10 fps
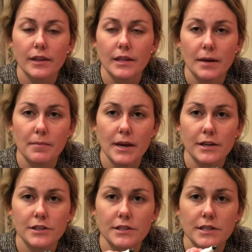they may
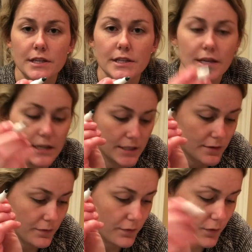just need
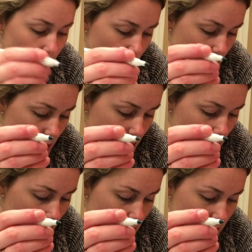this for
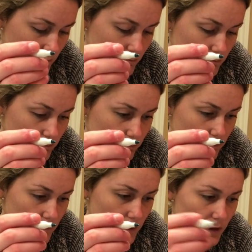
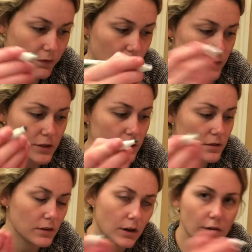the first,
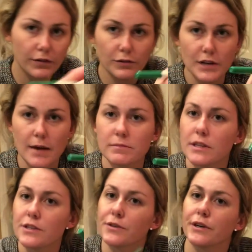few times they
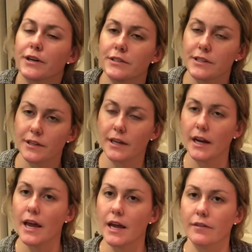do it until they get a
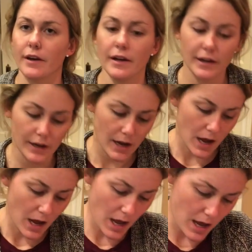hang of it.
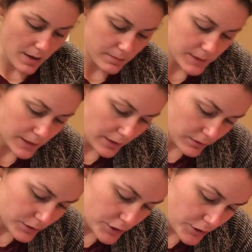So I'll
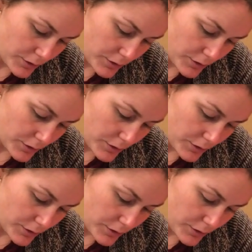show